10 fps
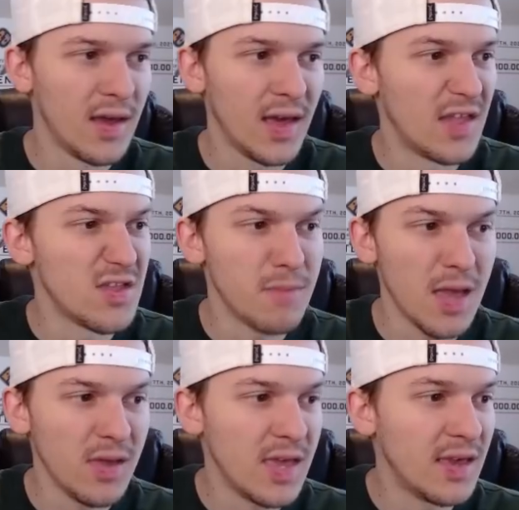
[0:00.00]
And then
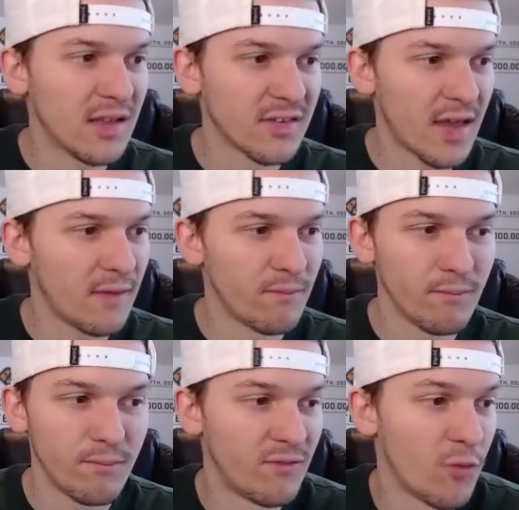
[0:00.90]
maybe he gets like
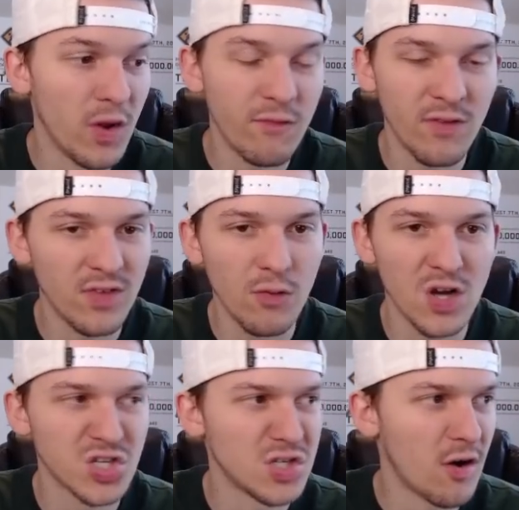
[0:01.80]
40, 50
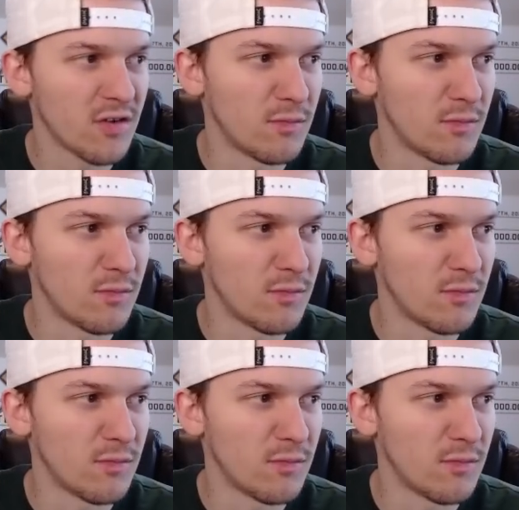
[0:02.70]
rushing yards.